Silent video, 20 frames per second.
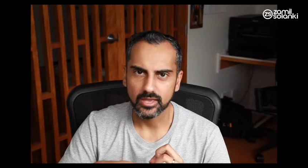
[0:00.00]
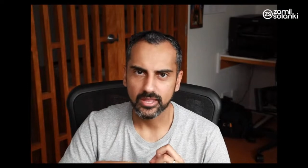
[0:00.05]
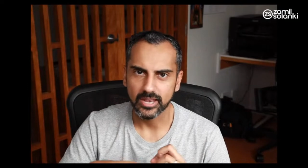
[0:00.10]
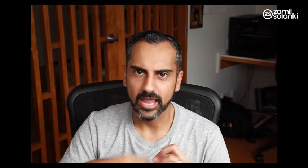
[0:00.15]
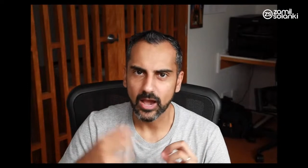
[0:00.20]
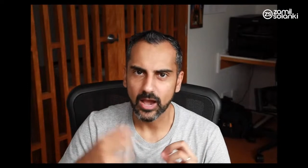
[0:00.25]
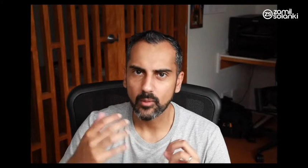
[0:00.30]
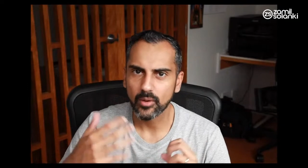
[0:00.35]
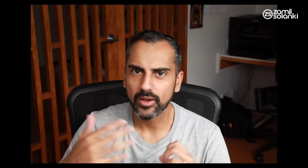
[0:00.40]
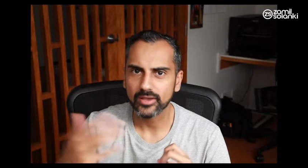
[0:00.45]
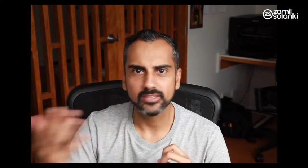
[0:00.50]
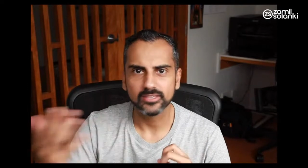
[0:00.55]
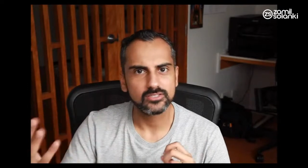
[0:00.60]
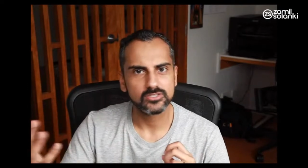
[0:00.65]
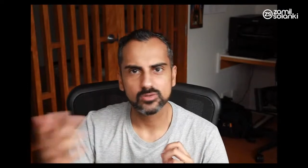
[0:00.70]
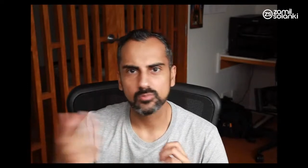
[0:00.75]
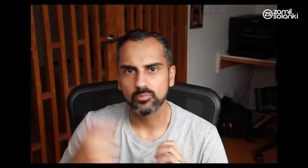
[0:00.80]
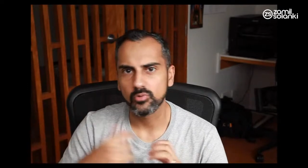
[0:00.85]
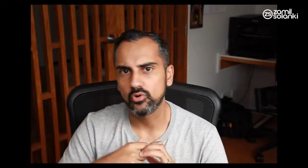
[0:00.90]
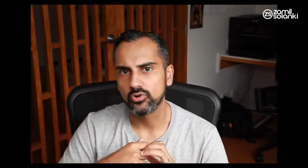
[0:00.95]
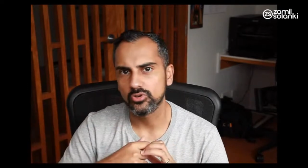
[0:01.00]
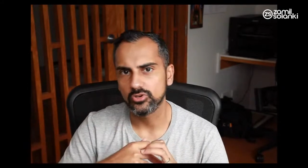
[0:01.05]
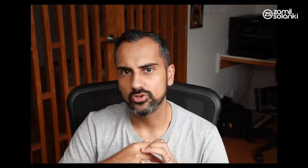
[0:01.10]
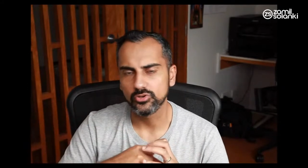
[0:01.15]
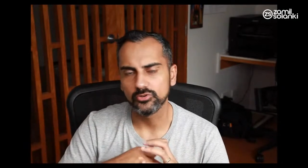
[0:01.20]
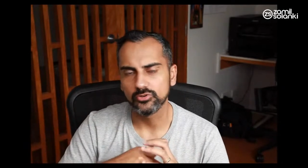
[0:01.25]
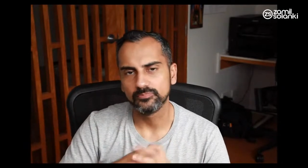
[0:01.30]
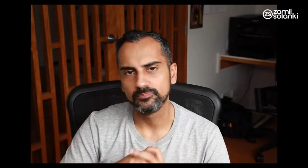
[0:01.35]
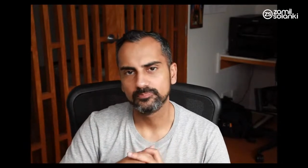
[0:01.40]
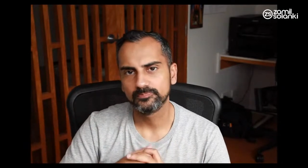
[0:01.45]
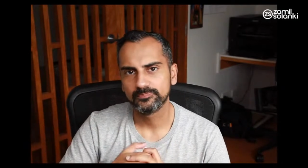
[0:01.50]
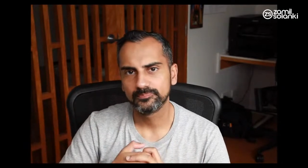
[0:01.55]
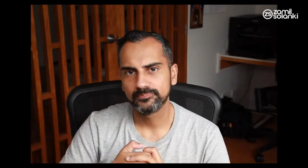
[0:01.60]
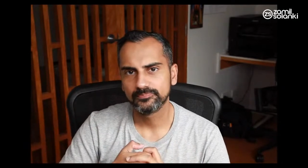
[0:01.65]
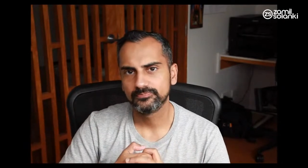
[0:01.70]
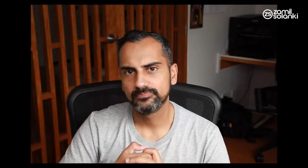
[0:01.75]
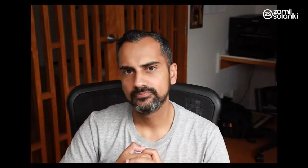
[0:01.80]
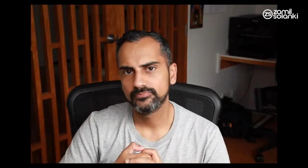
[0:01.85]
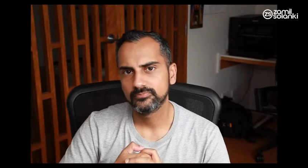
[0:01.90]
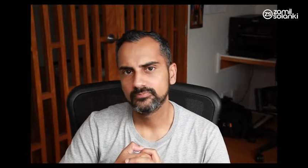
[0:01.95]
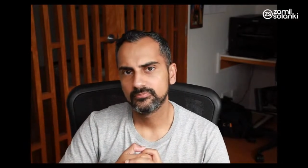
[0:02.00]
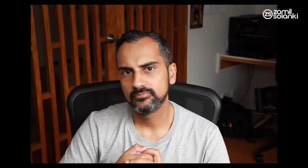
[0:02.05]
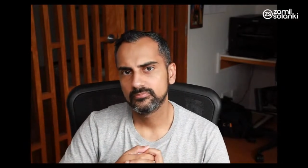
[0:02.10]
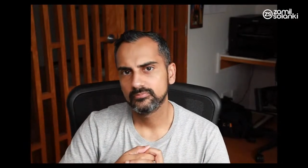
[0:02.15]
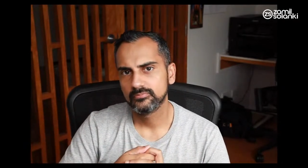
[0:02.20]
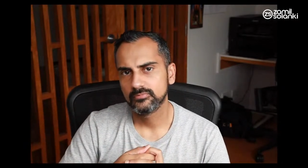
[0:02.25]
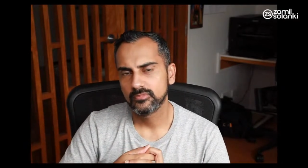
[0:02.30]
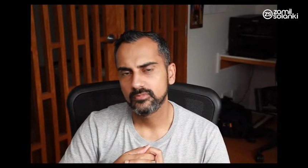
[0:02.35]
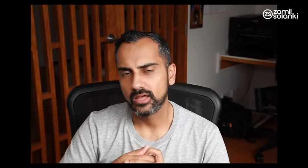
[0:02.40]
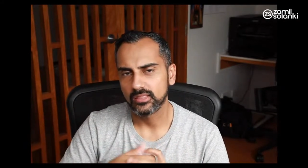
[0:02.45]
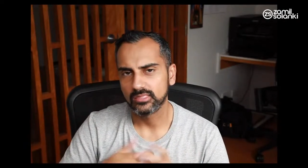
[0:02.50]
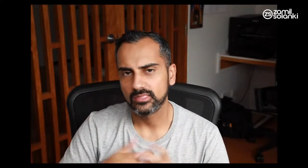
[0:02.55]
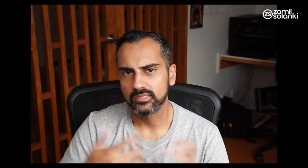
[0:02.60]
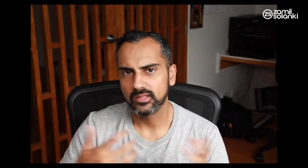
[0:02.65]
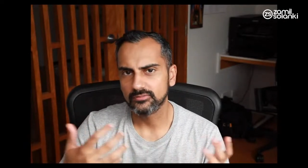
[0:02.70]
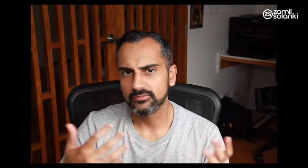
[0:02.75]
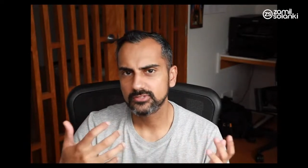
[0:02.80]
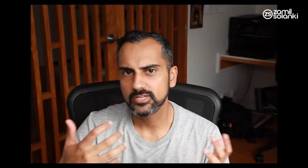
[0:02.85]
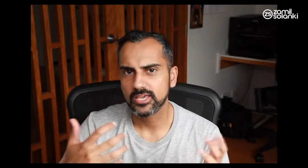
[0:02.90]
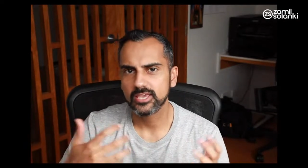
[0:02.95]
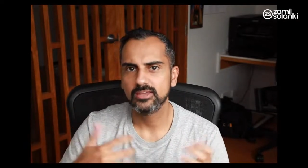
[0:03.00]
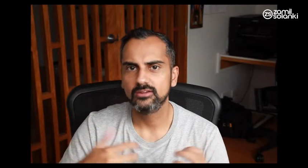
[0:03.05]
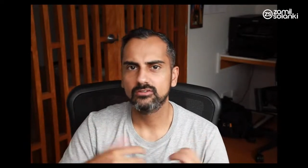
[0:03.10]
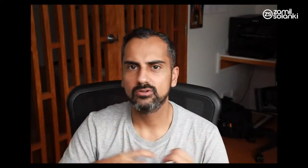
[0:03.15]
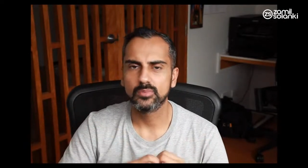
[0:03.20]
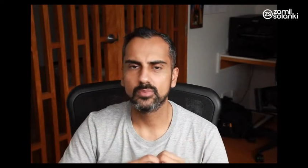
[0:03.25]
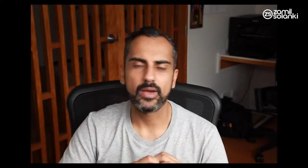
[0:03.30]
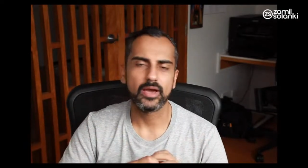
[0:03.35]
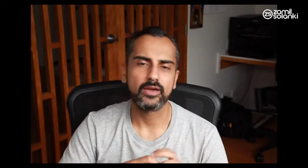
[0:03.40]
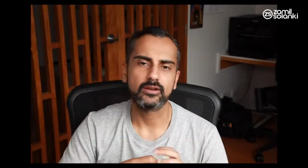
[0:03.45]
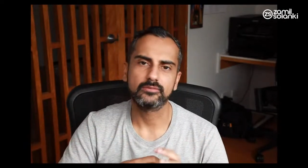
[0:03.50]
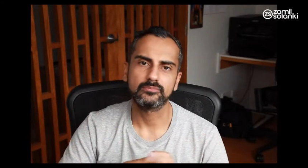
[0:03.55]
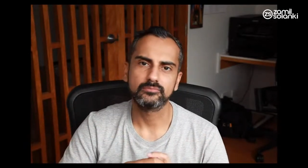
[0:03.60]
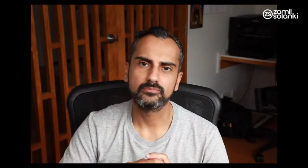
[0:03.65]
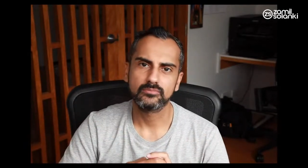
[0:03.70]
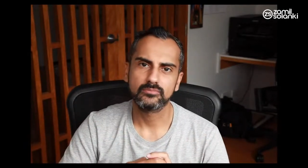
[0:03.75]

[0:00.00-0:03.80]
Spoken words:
and how I can support you. I'd love to hear about it.